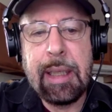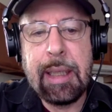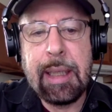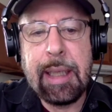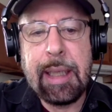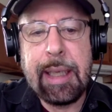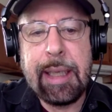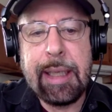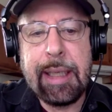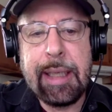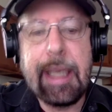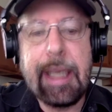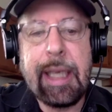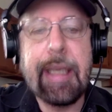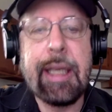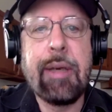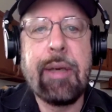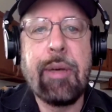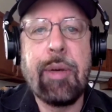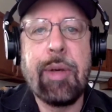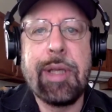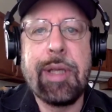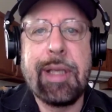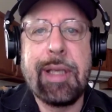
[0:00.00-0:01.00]
like
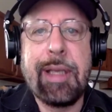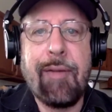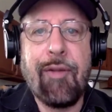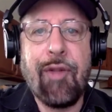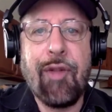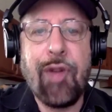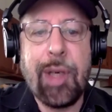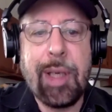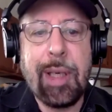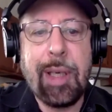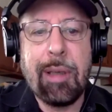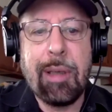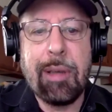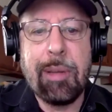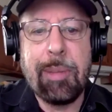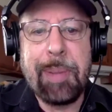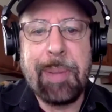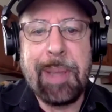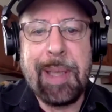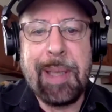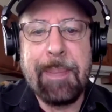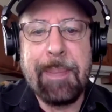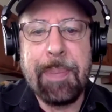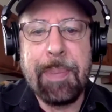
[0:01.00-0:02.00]
dealing with
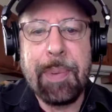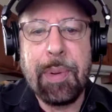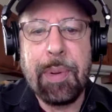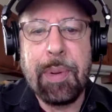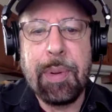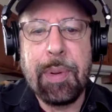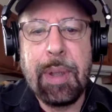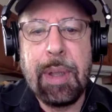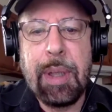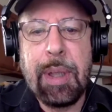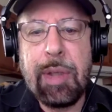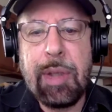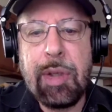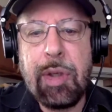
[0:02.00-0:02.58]
difficult people.